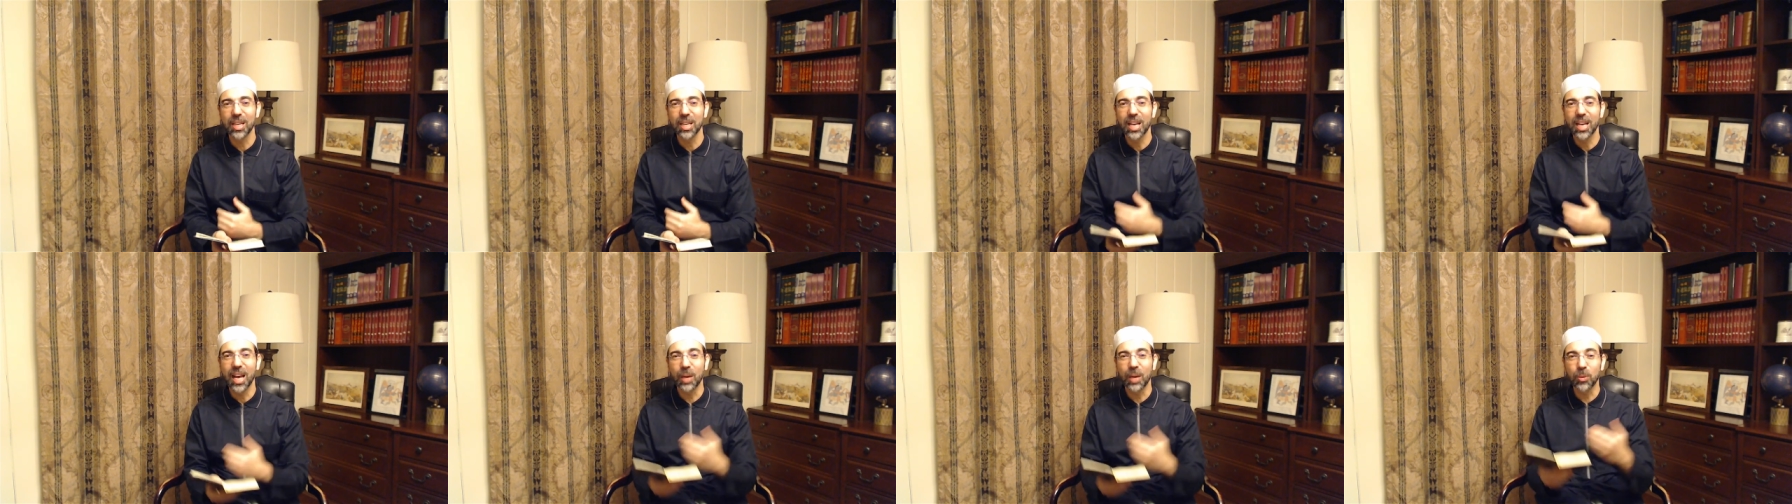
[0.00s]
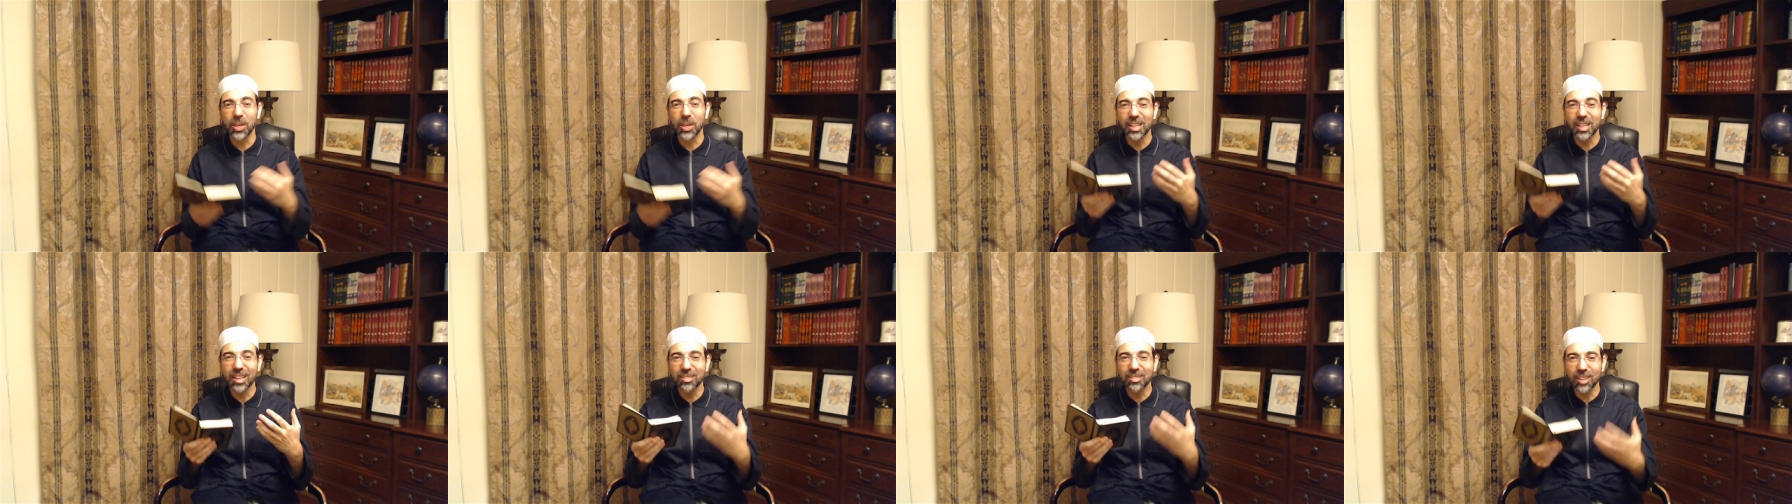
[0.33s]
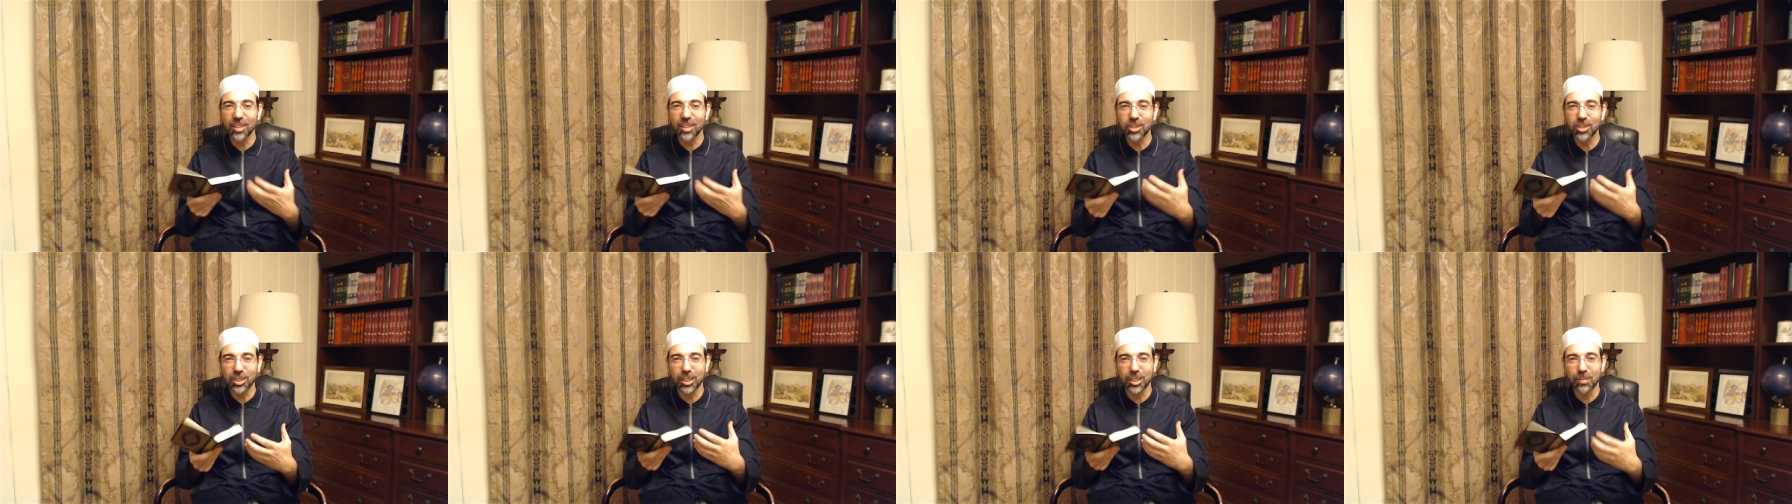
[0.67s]
And we're going to
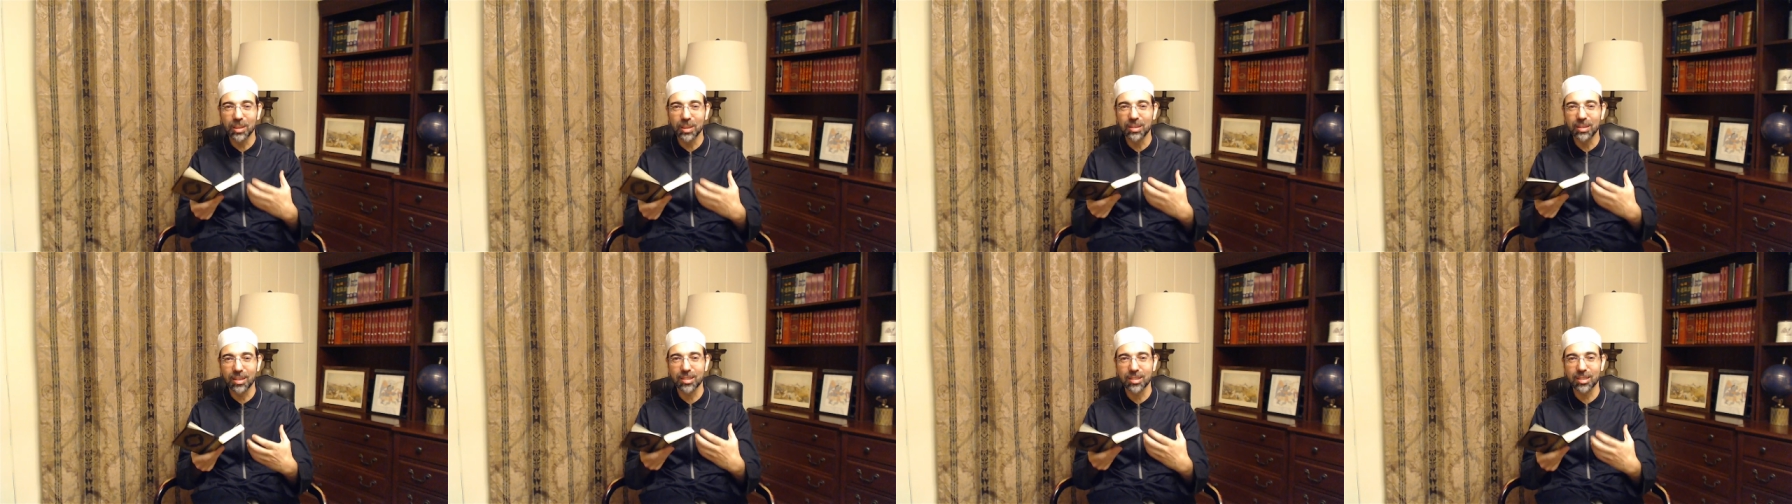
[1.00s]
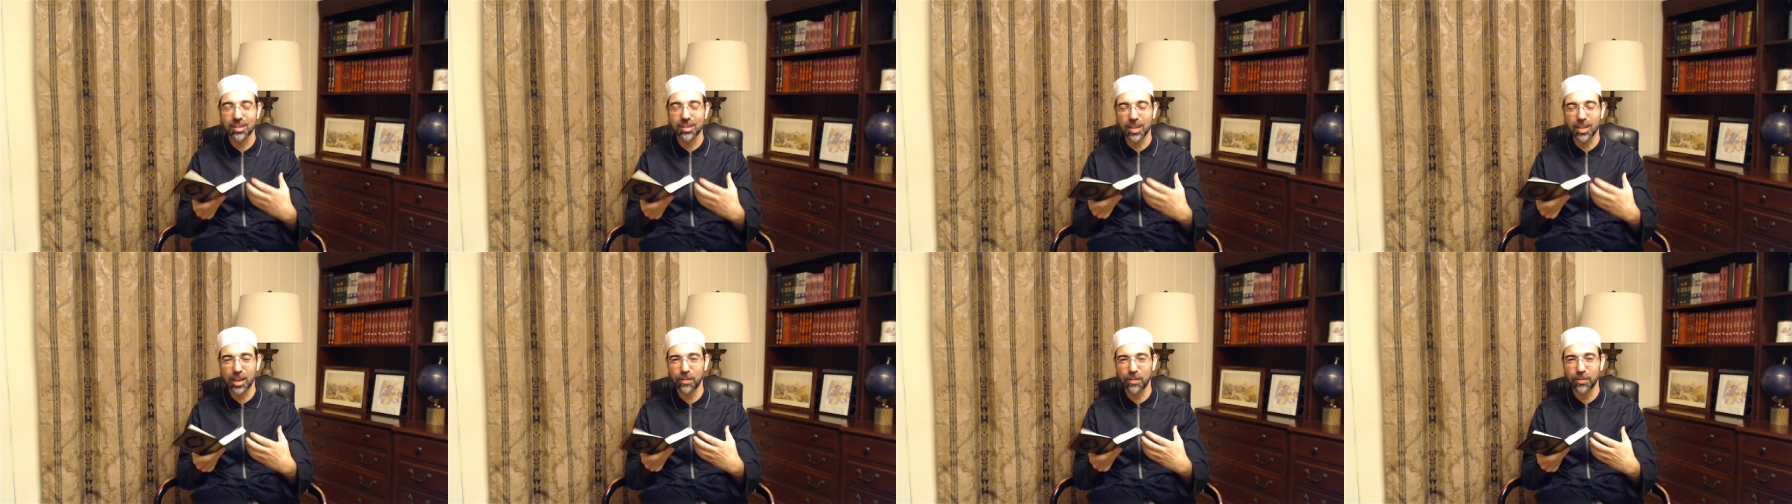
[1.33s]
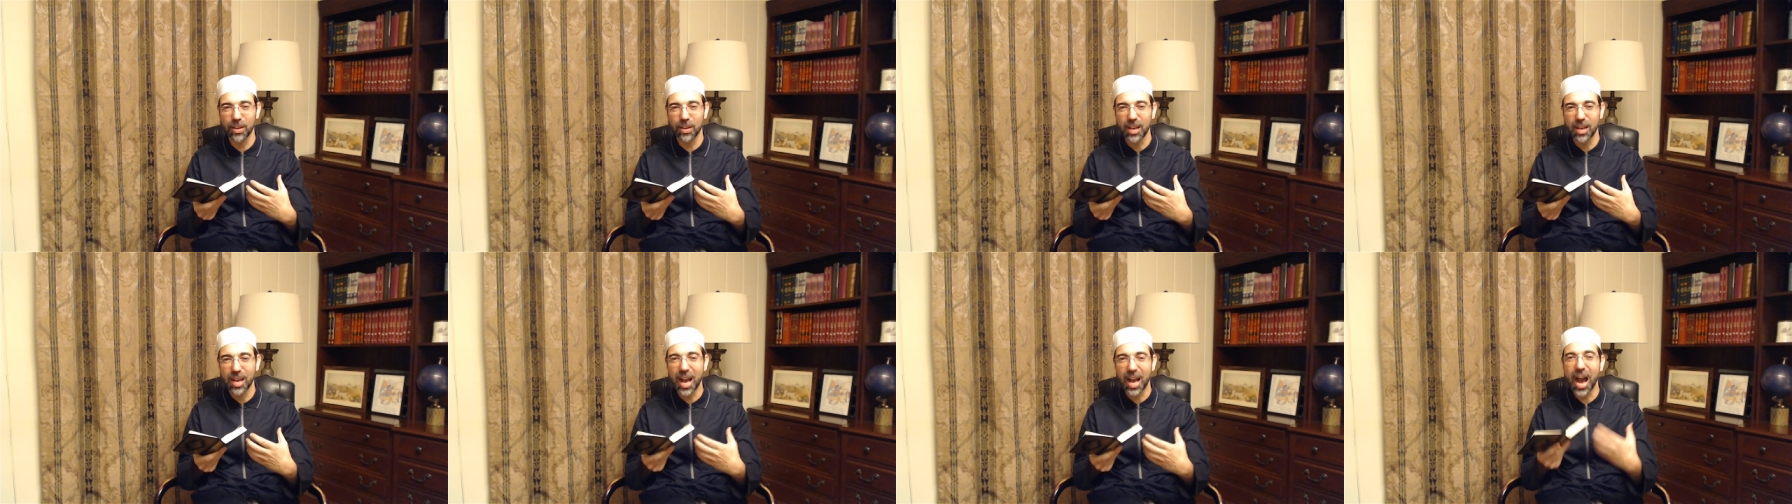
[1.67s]
touch them in this life.
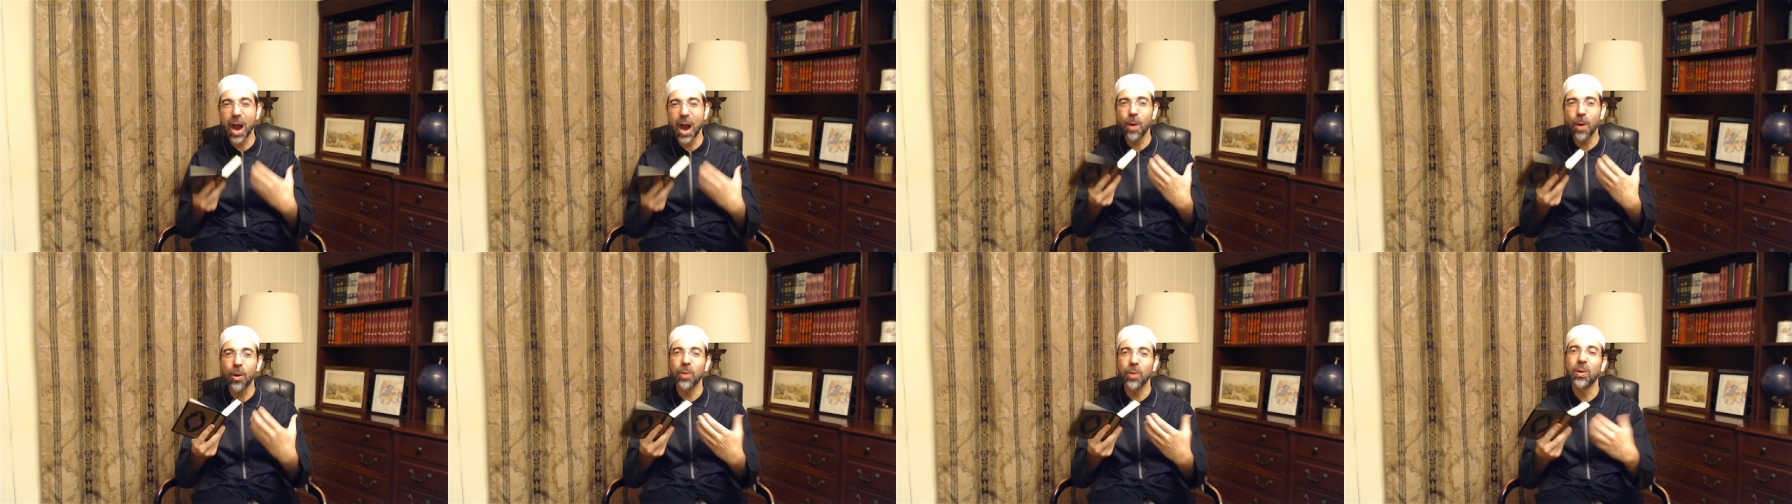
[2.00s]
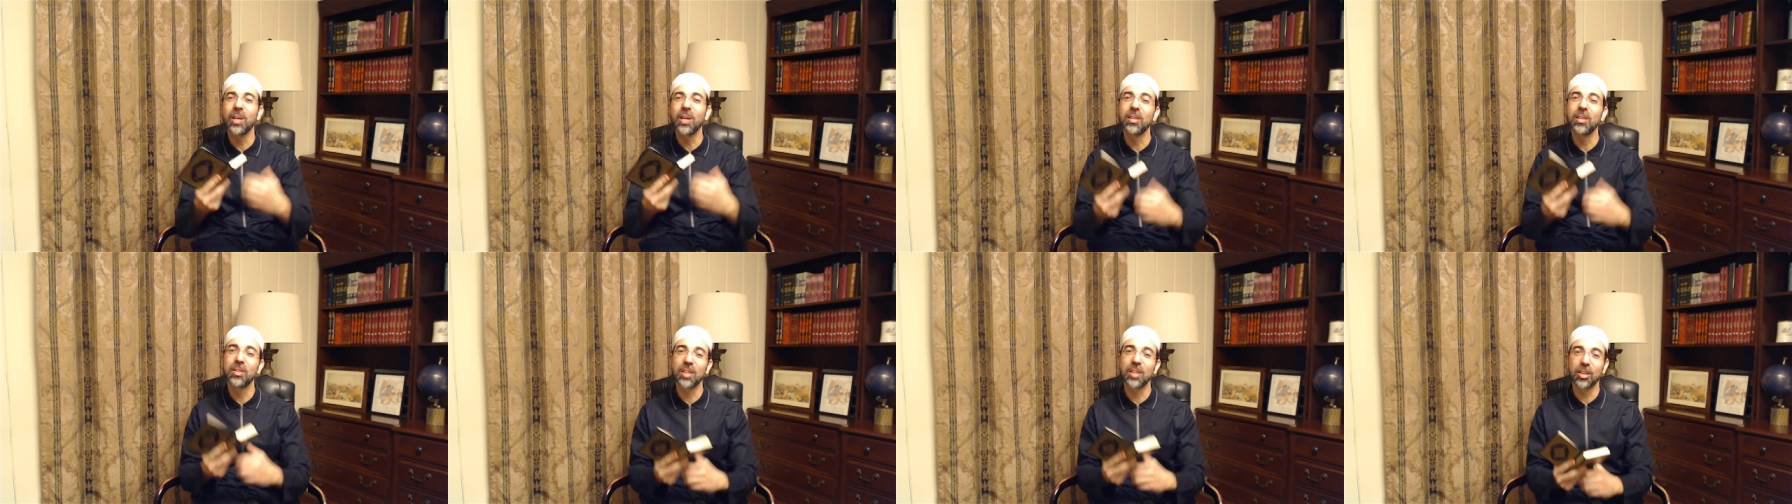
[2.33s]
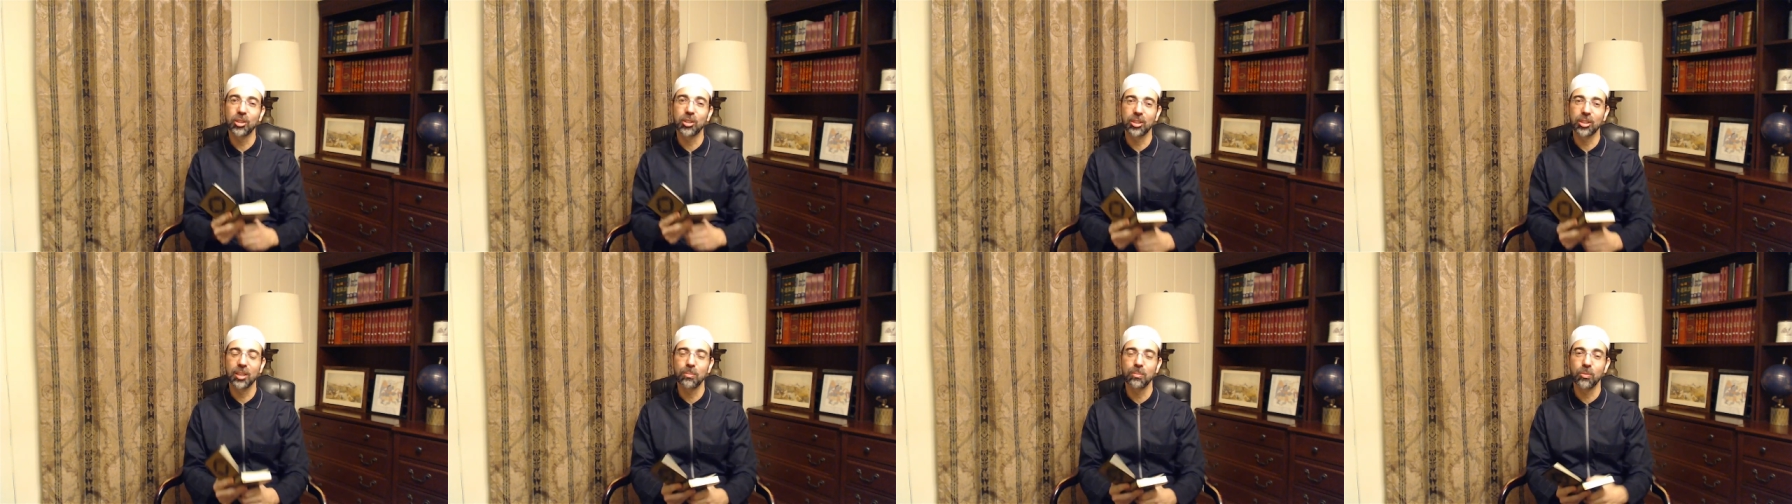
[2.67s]
How are we going to touch them?